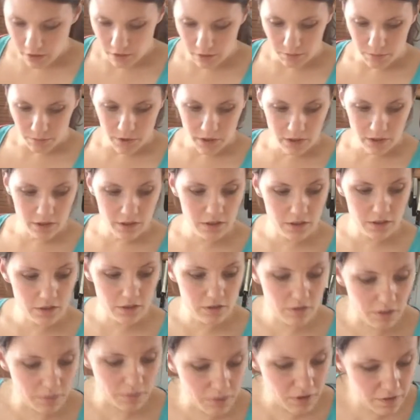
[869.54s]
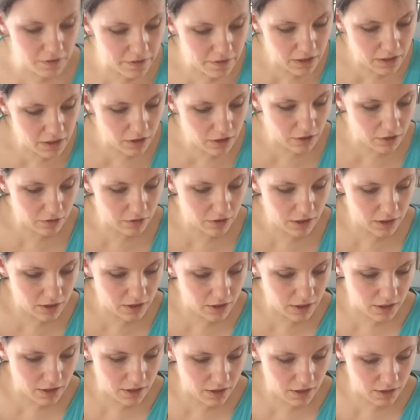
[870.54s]
So I'm going to figure out what I
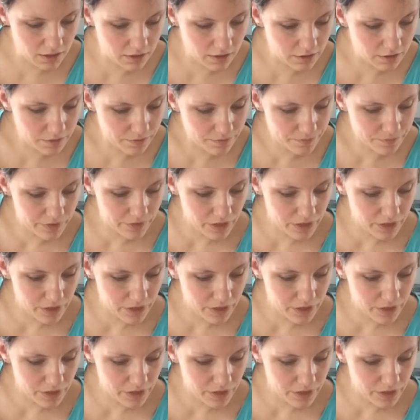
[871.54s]
need.